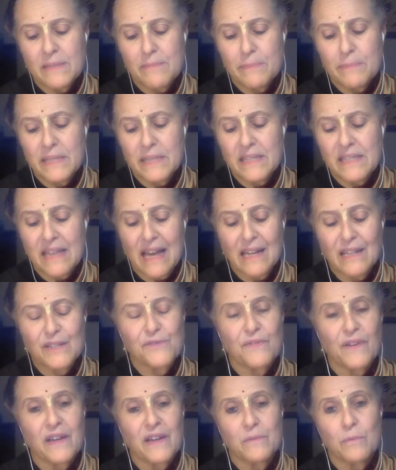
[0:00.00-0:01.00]
be
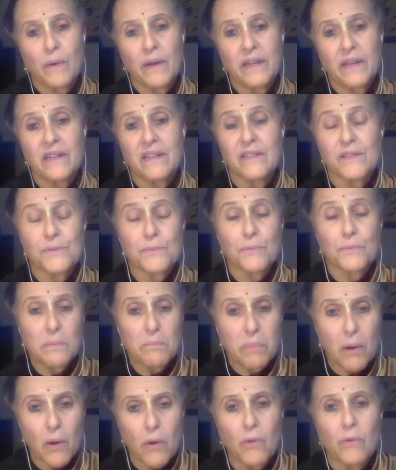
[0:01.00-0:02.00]
satisfied when it is
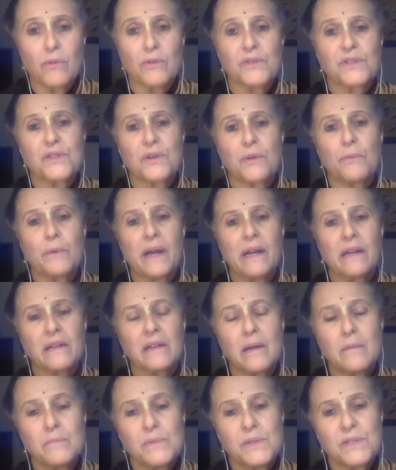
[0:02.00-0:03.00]
reposed or when it
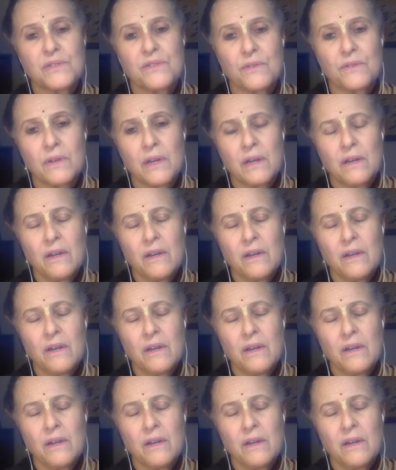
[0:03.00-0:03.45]
comes to